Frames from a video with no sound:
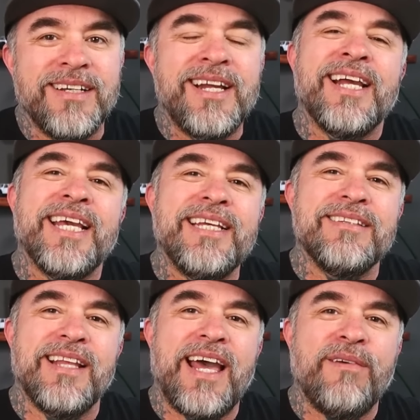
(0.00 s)
He
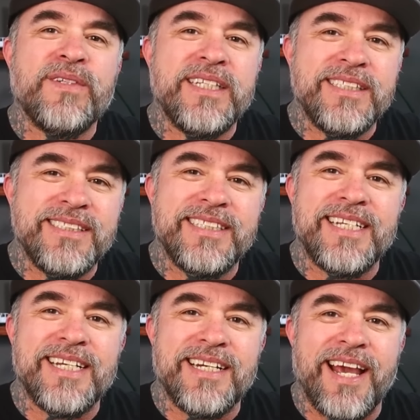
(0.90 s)
left his
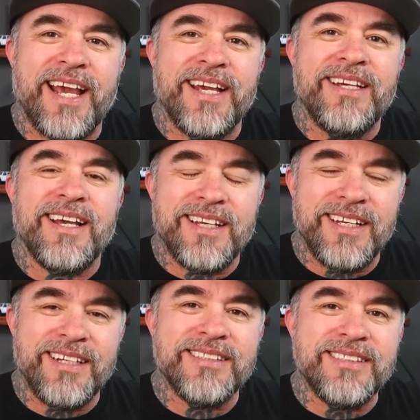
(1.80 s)
DNA
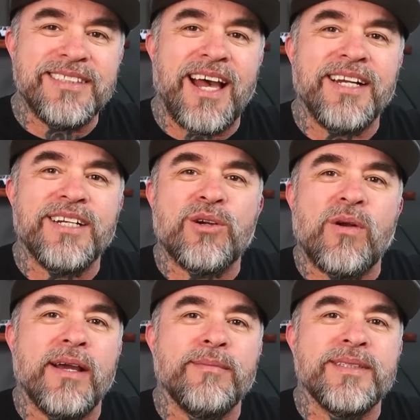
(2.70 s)
inside a
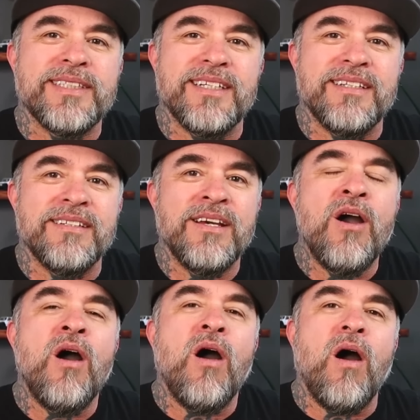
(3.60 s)
crime scene
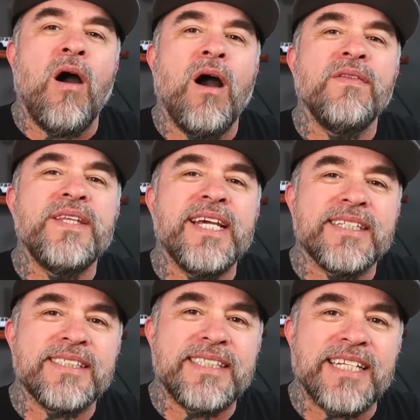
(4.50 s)
on the
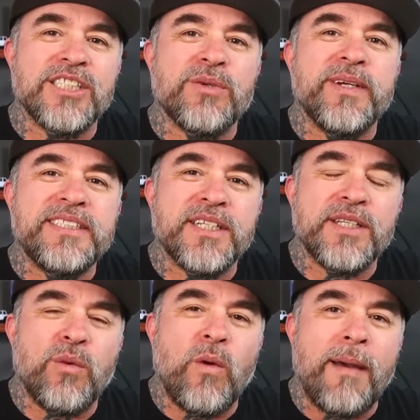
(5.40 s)
accessory to the
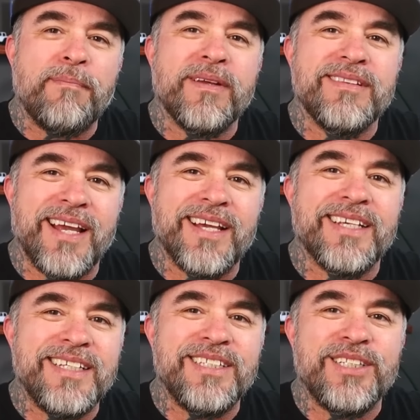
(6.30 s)
weapon that he
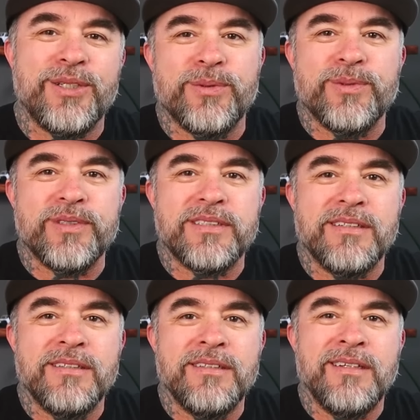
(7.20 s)
used.
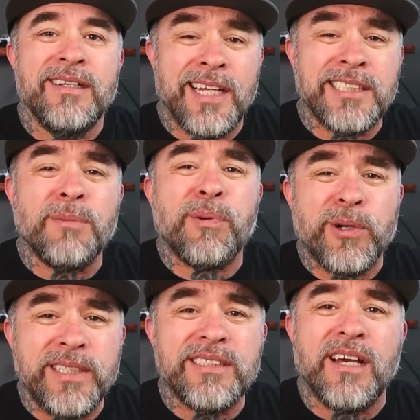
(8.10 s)
That's a pretty
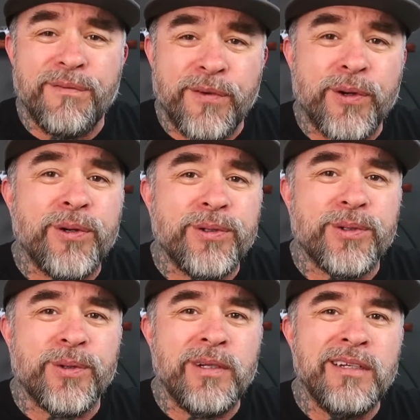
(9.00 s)
tough
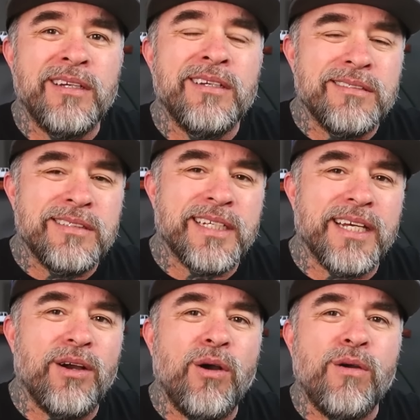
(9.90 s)
hurdle to get
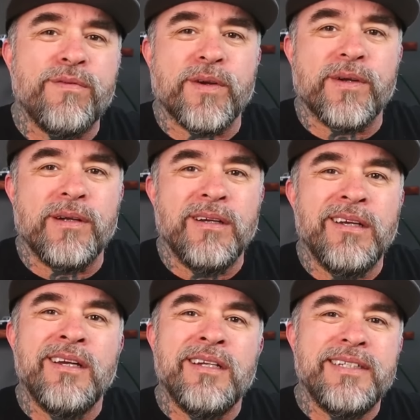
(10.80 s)
over.
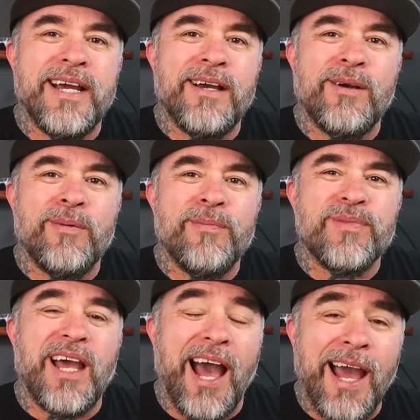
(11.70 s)
Now,
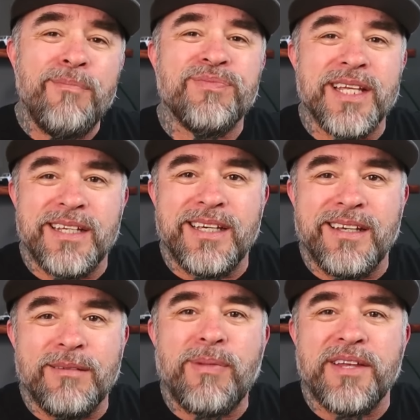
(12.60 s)
I'm
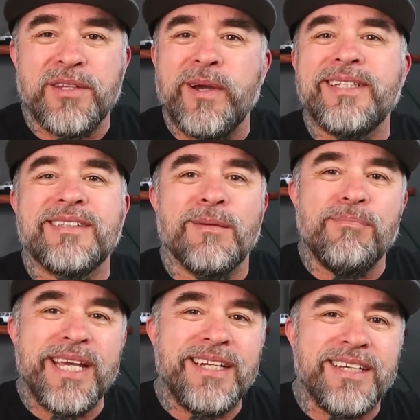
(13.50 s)
thinking, by the way that the
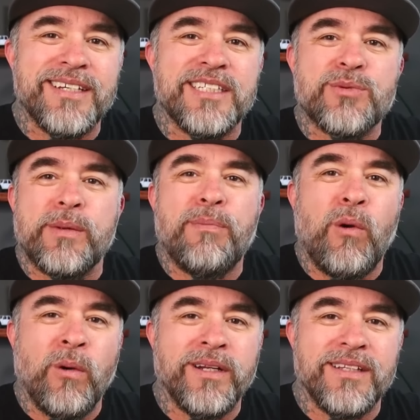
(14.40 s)
media is
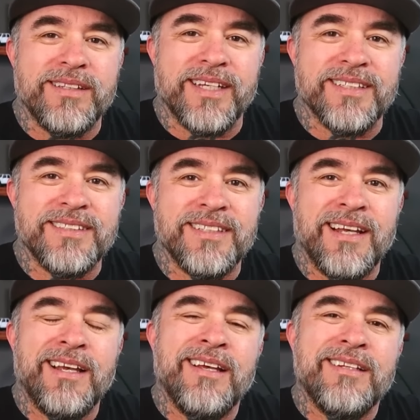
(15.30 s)
reporting this,
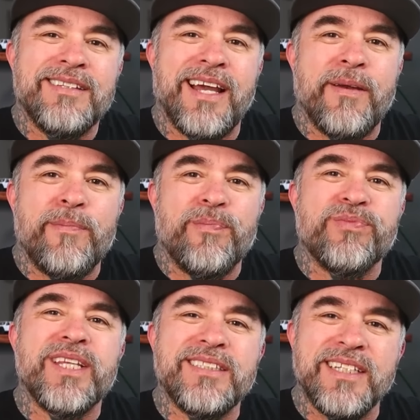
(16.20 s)
that
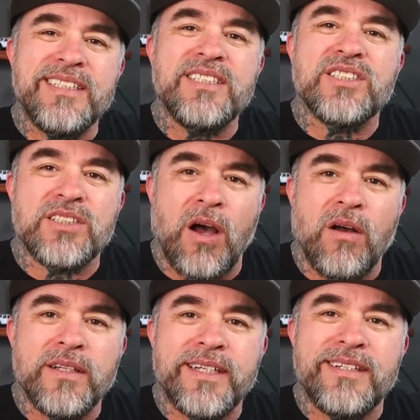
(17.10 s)
this is
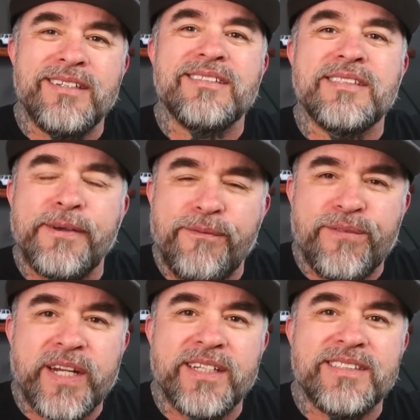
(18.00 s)
solid,
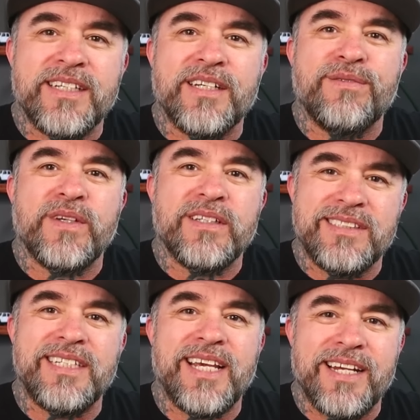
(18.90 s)
definitive
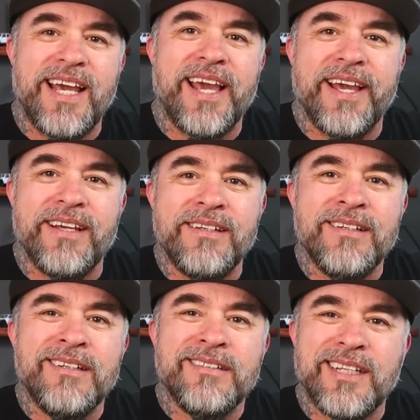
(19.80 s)
DNA,
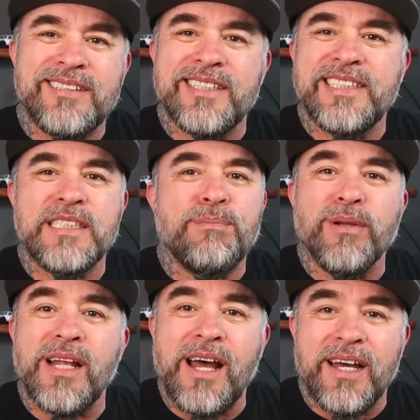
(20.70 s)
that this is
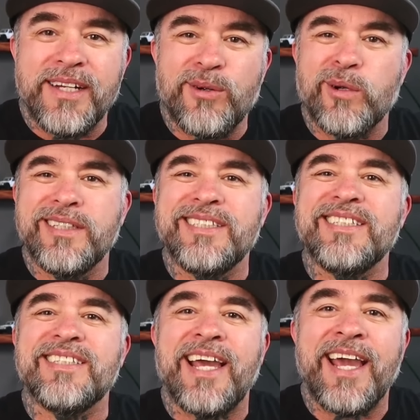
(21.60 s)
blood or this
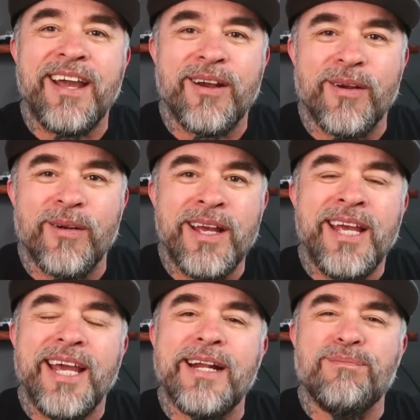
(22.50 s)
is hair.
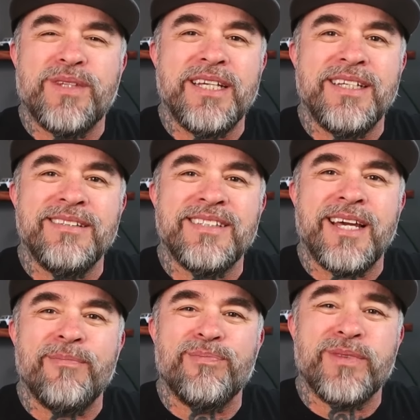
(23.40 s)
And I'm thinking
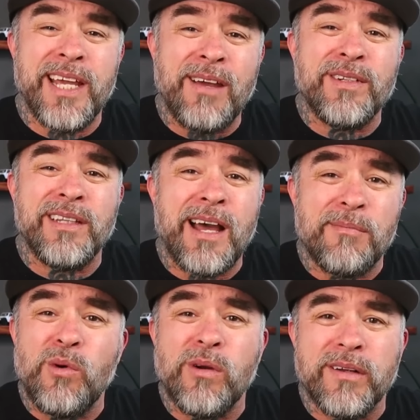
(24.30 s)
that they have a lot
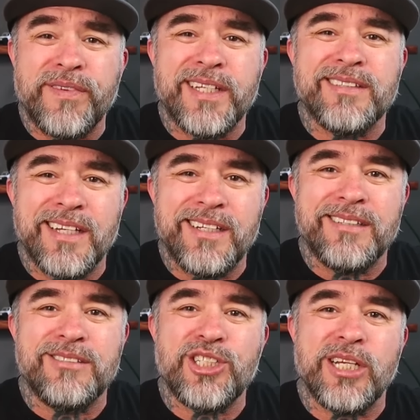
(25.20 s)
more of it
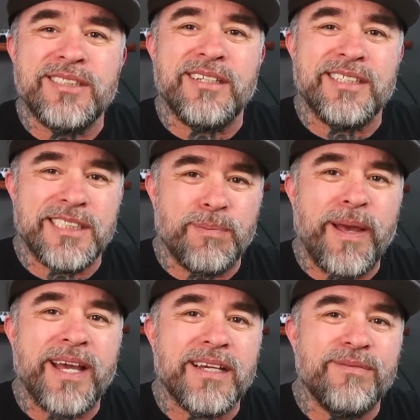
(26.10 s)
than just a
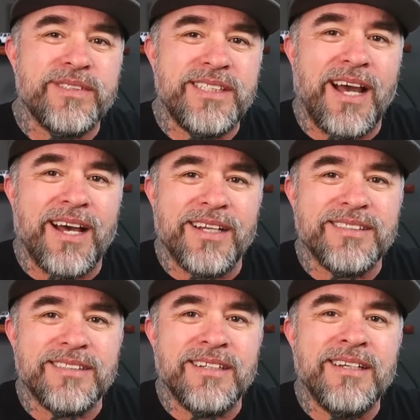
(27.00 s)
speck of dust.